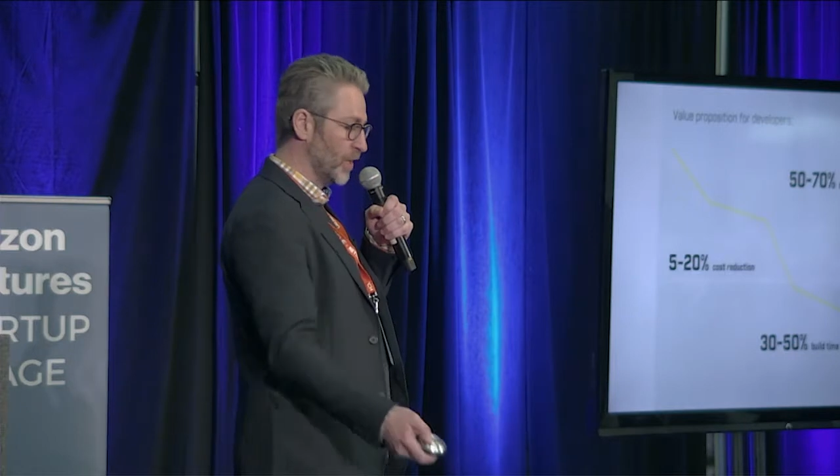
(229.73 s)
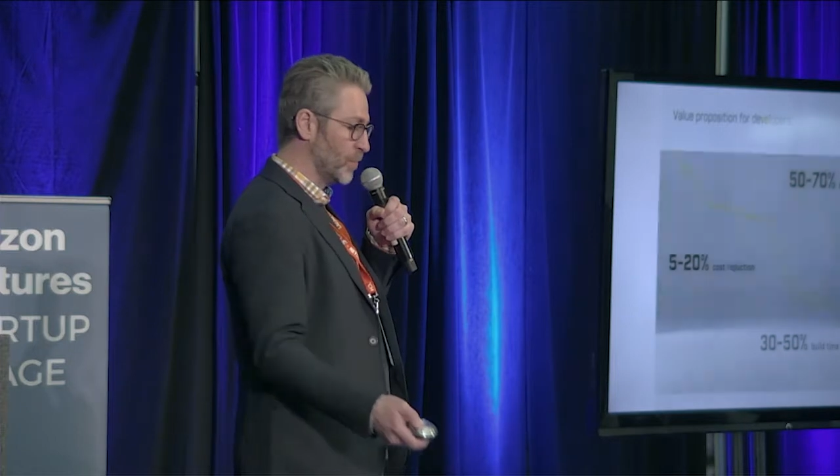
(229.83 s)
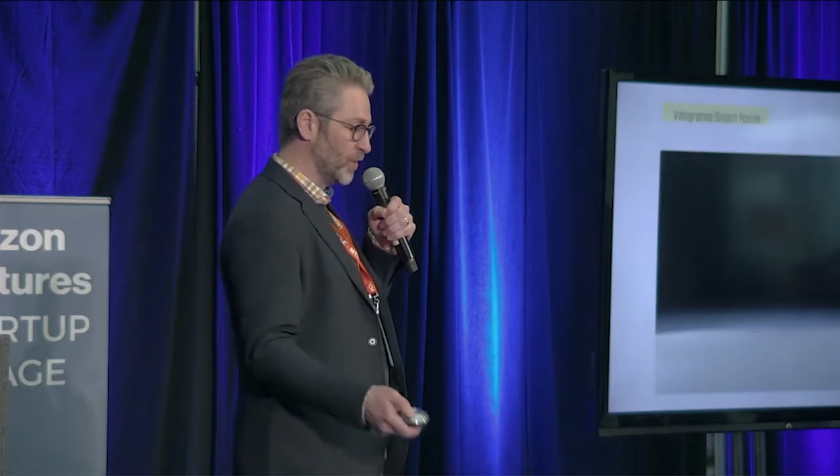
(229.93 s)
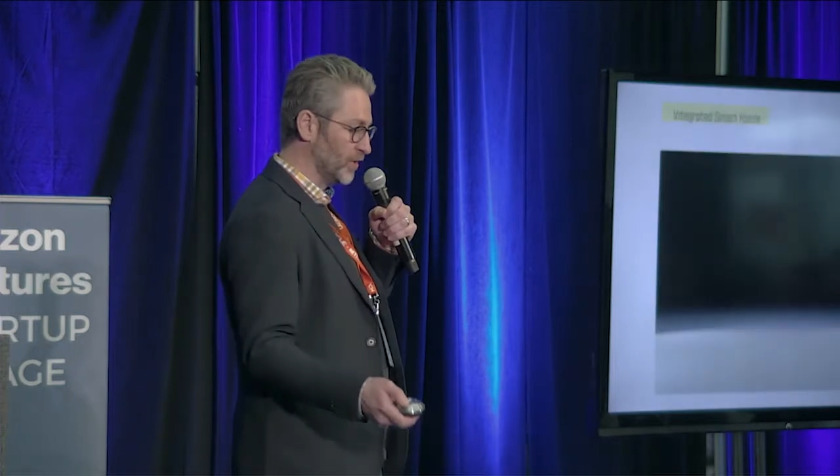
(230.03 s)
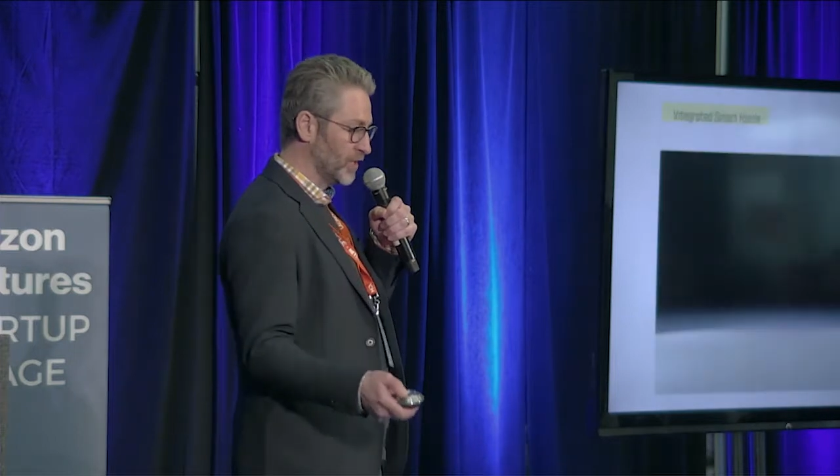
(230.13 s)

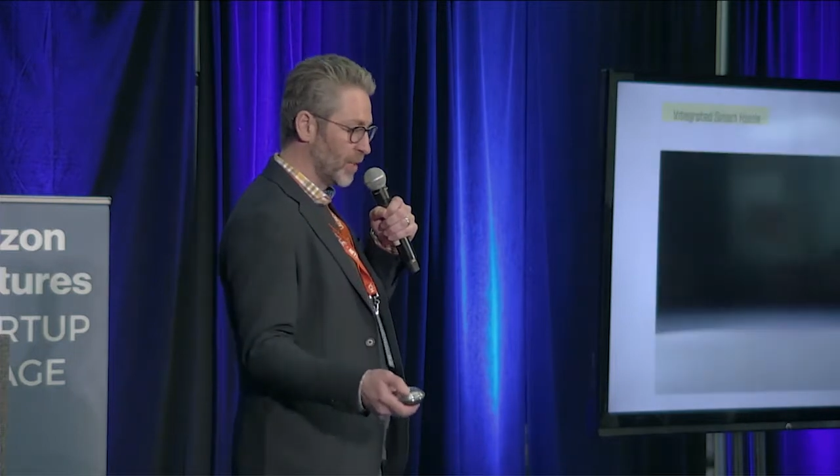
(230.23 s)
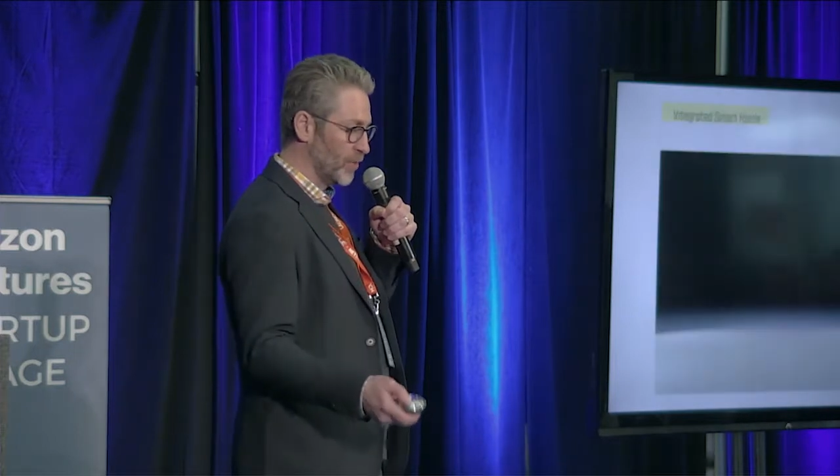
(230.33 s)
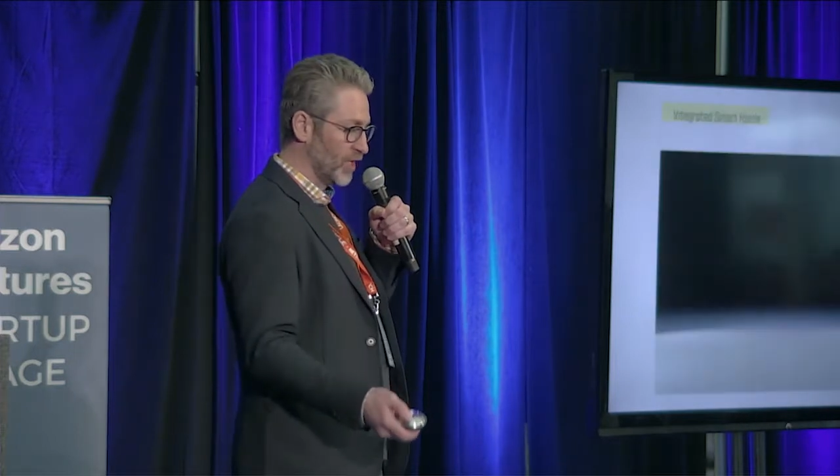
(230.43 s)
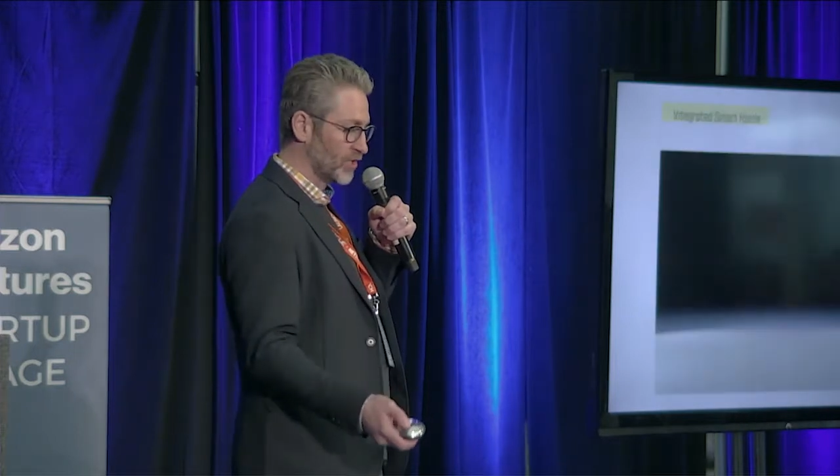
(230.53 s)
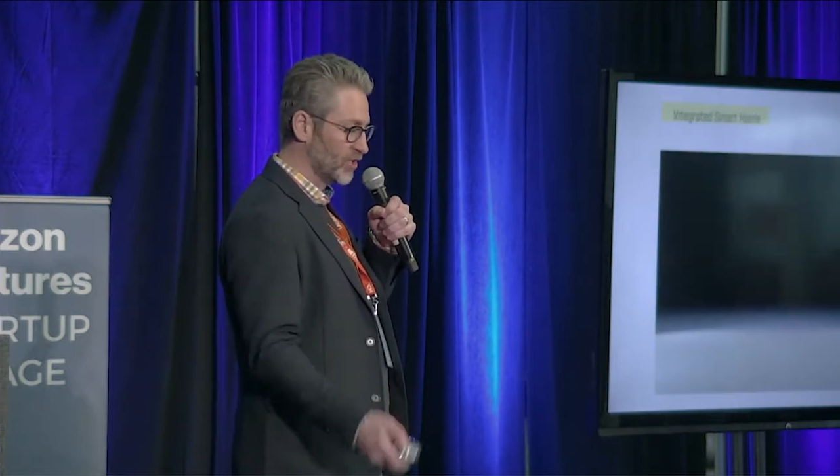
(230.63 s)
big build time
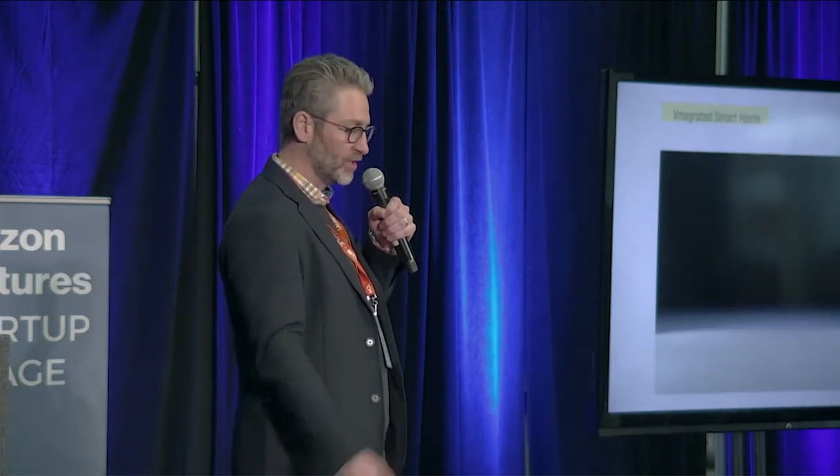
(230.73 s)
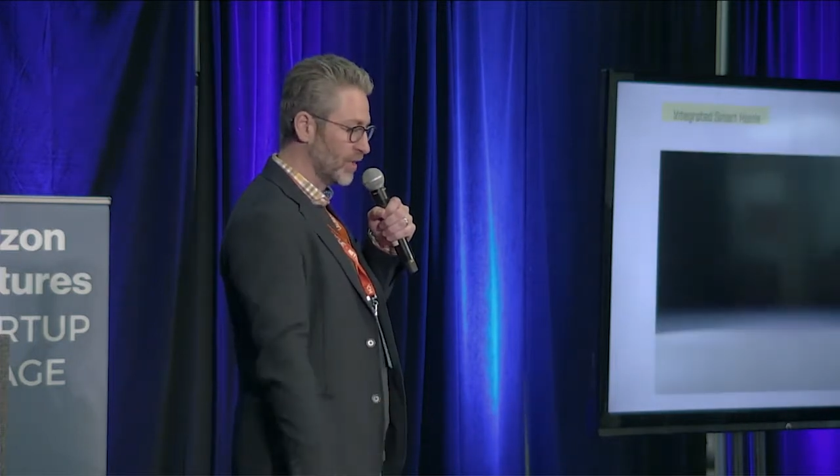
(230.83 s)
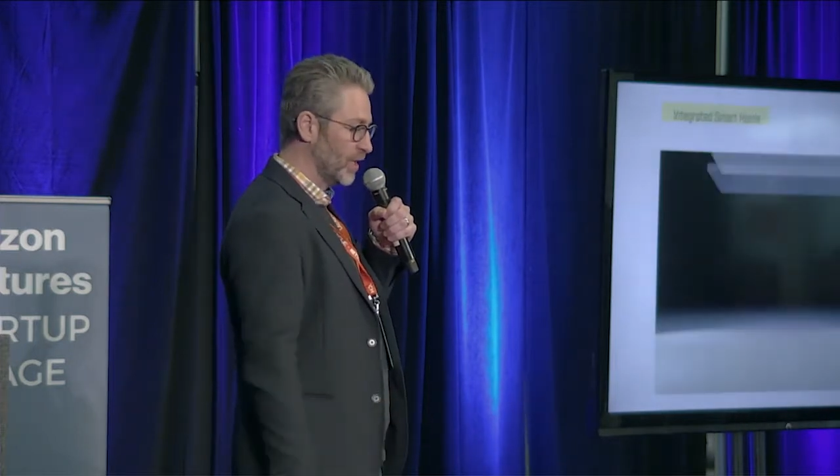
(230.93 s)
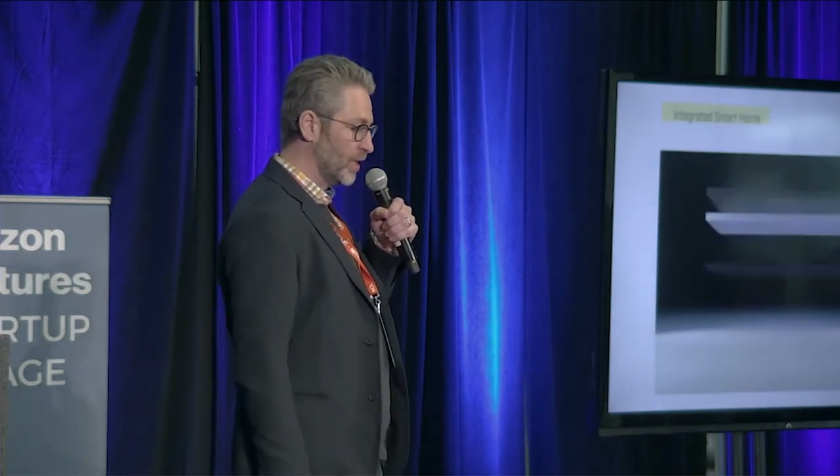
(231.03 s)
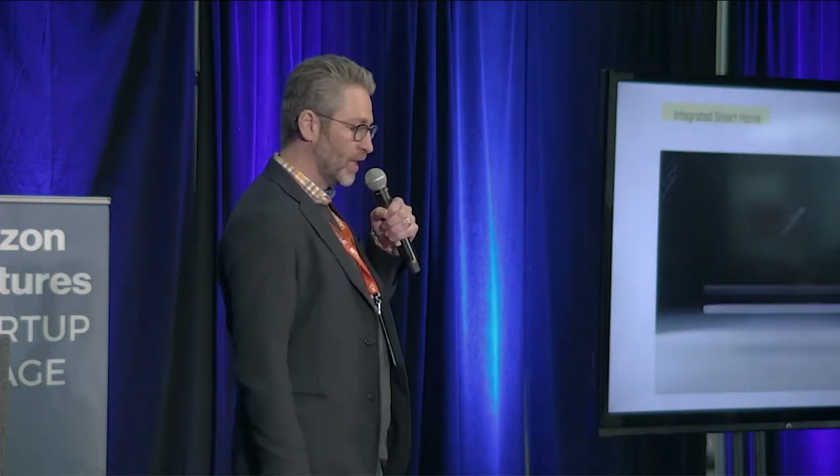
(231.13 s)
reduction.